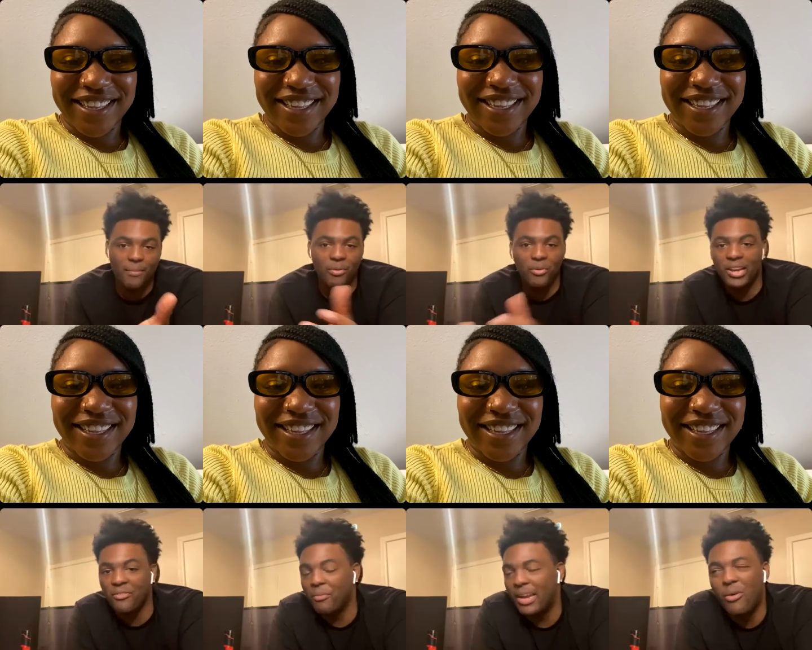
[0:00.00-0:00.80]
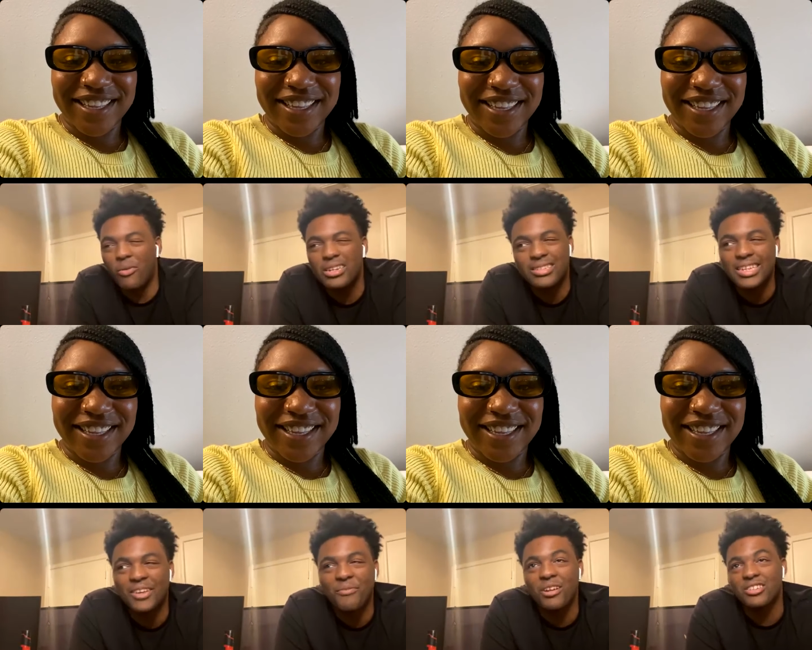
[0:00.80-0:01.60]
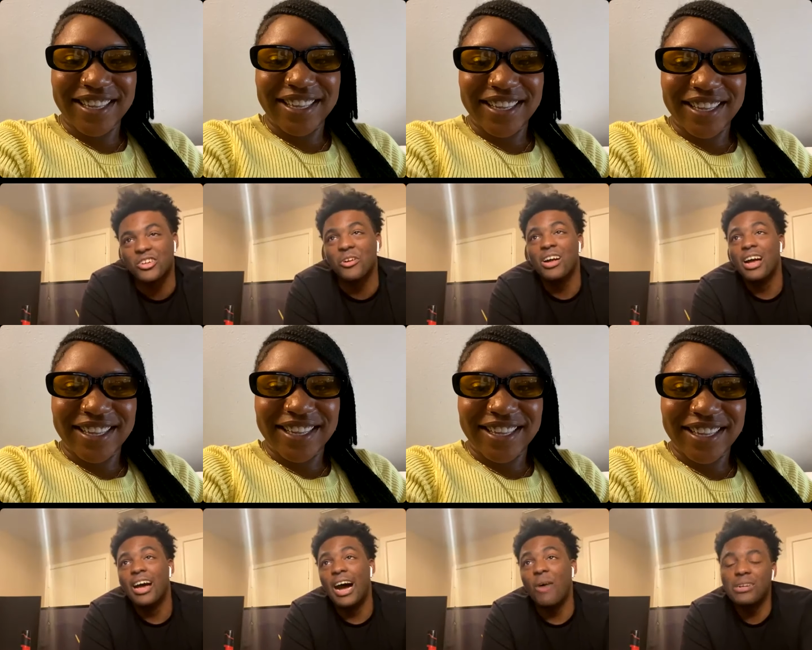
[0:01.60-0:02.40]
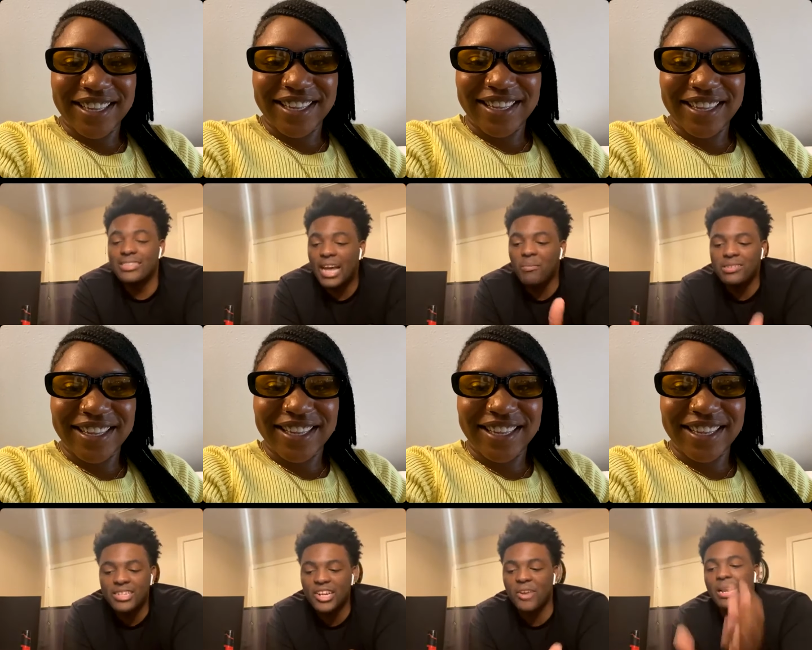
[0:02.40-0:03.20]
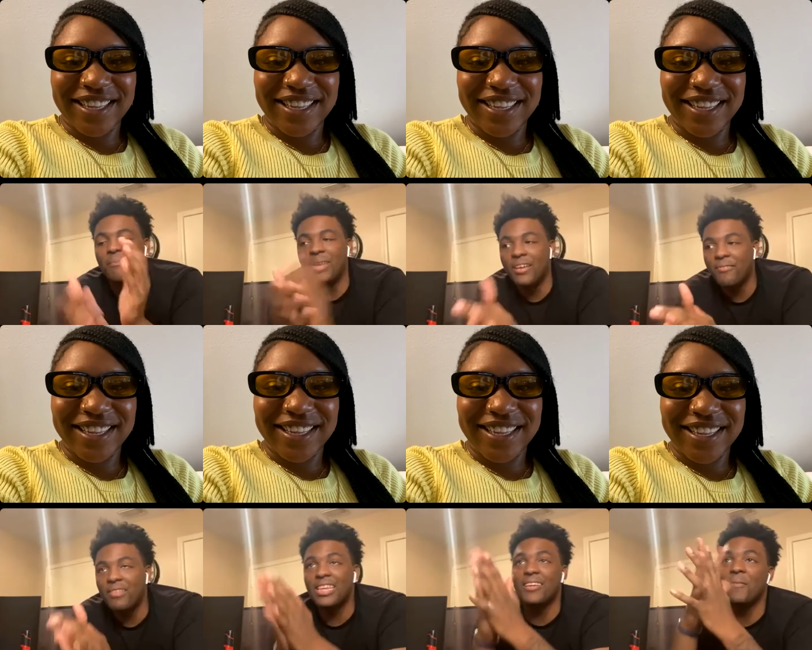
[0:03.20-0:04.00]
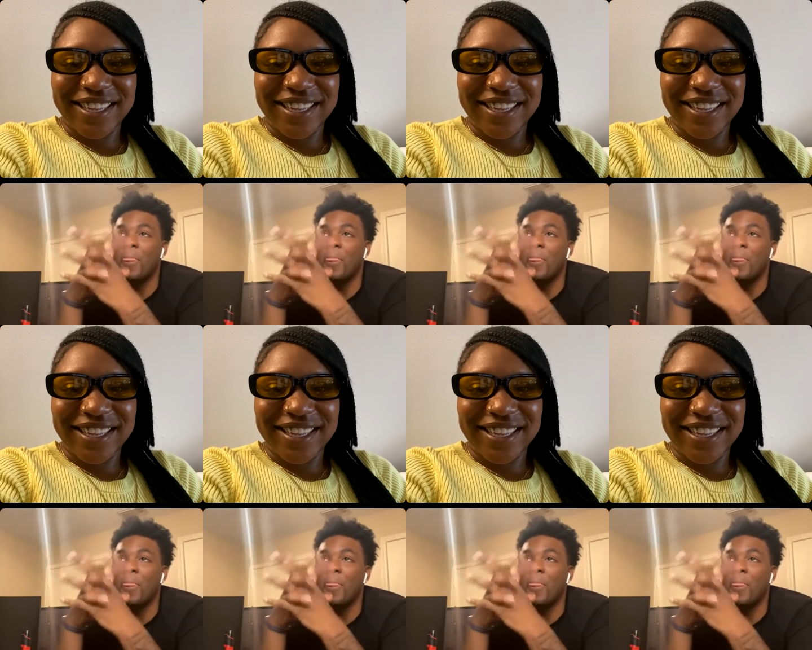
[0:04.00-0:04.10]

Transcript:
Speaker 1: or whatever. But I was singing first, so I wouldn't say I'm a singer, but I'm definitely.